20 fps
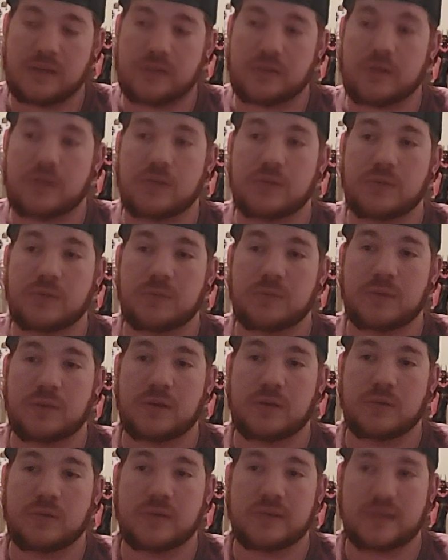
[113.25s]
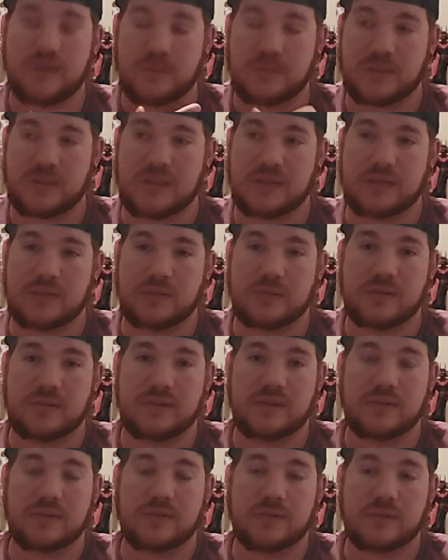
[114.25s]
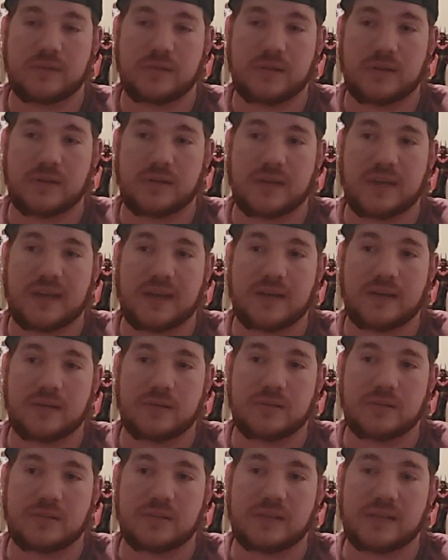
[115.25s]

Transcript: tournament mode where you can play through the different locales,